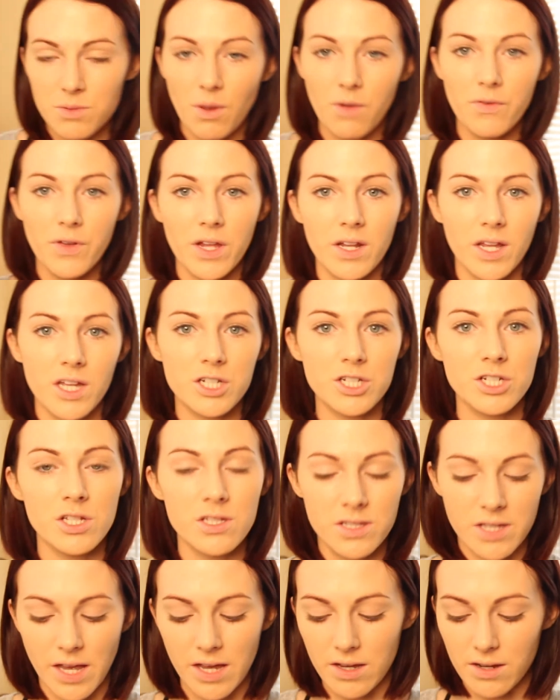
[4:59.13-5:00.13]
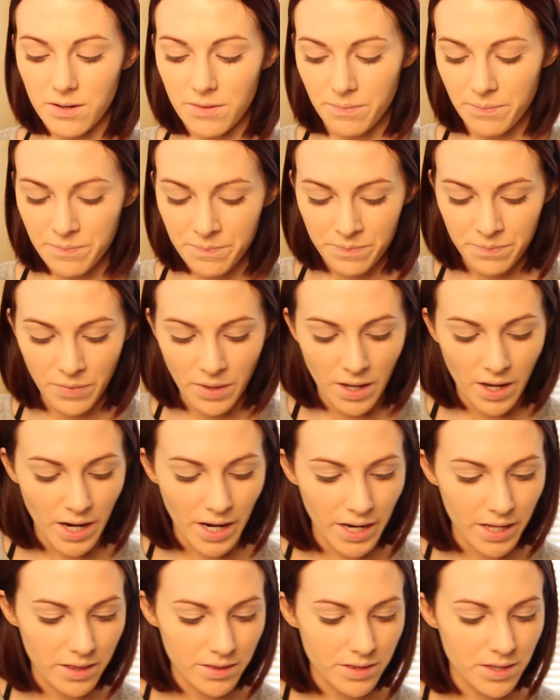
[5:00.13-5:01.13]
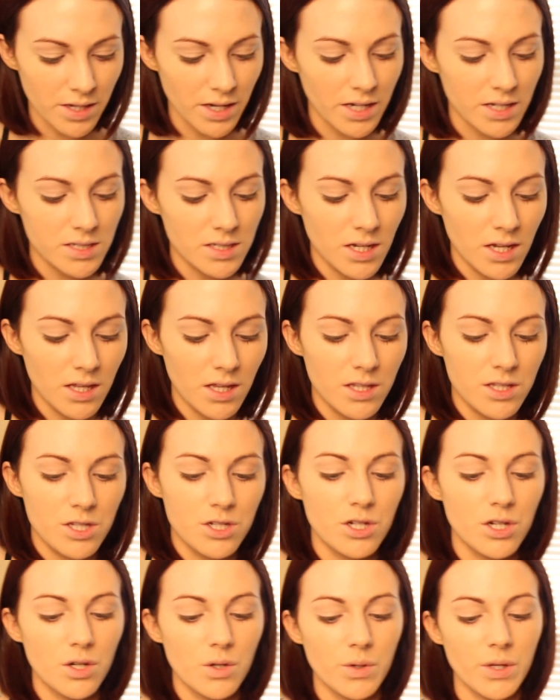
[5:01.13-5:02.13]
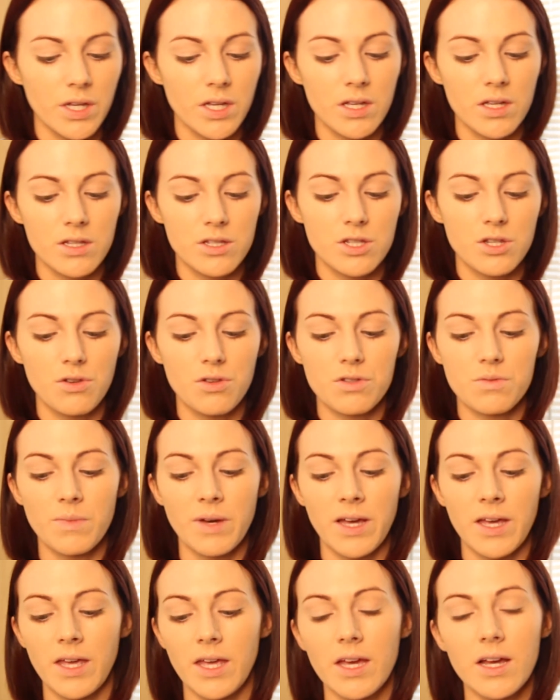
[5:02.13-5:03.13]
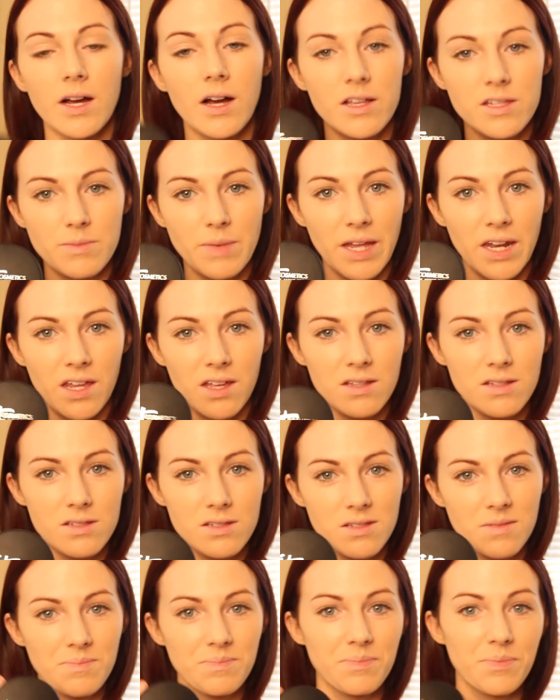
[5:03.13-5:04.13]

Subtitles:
It's my foundation set. The next thing I like to do is use my IT Cosmetics,